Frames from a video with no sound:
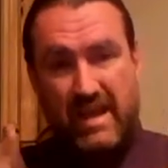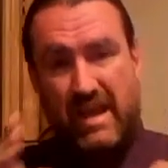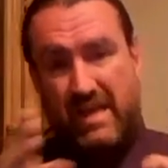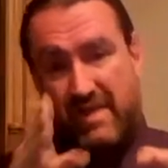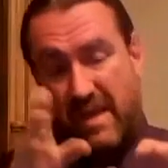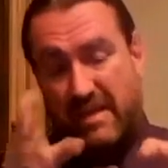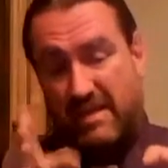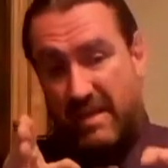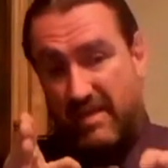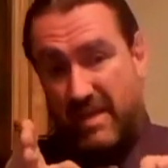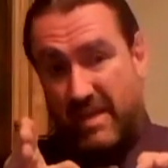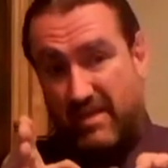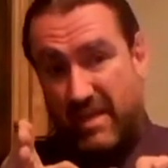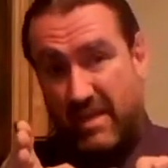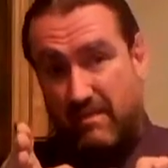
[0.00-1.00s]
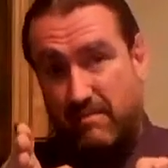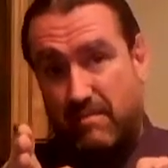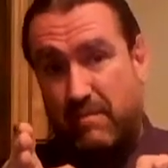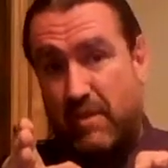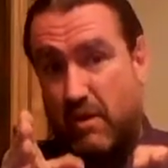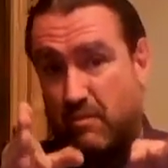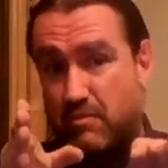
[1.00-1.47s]
and then
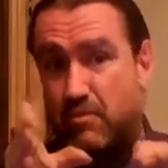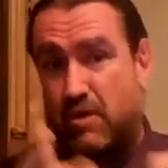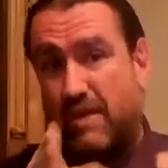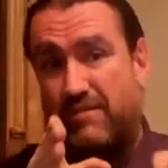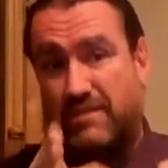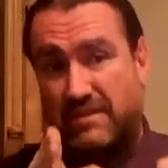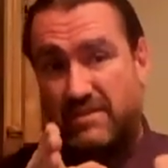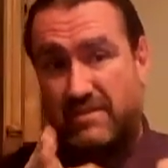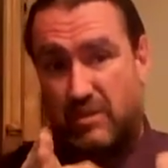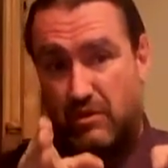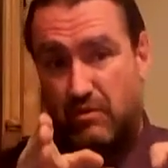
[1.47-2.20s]
they're prefaced. They're